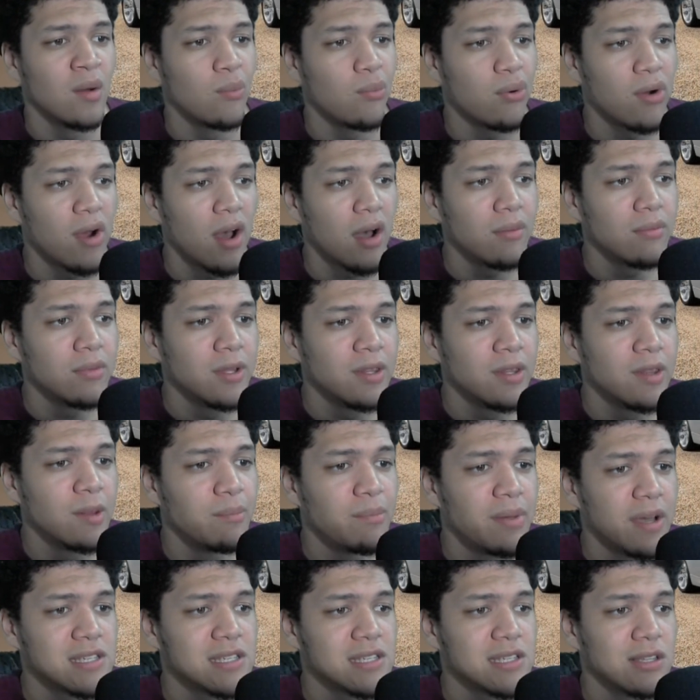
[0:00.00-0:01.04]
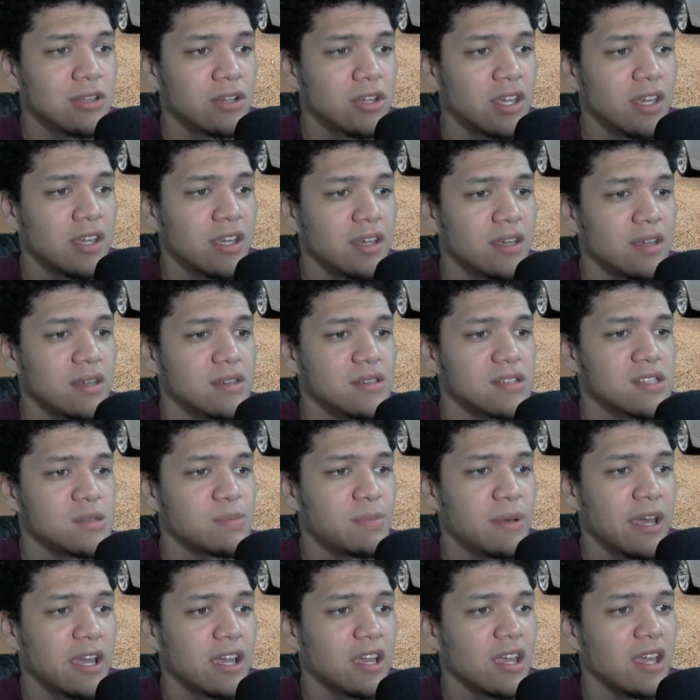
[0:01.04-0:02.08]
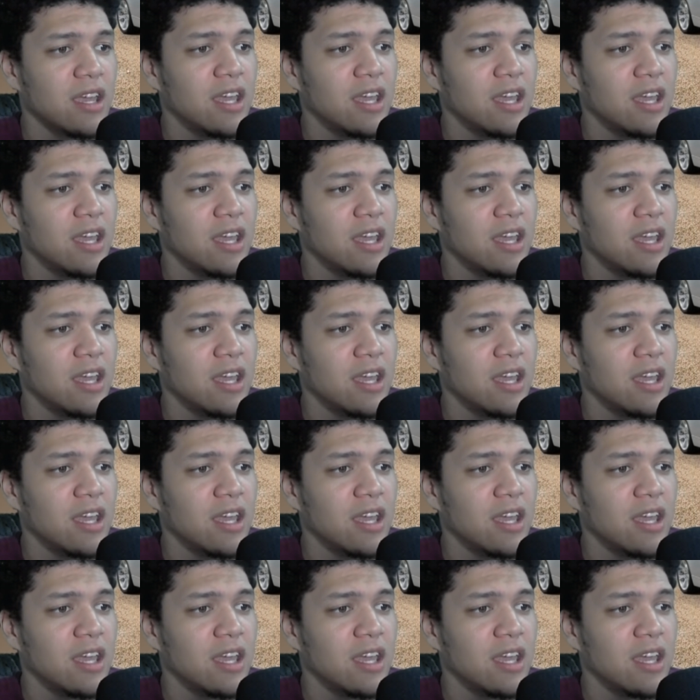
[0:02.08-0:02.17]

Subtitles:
Probably the best looking spec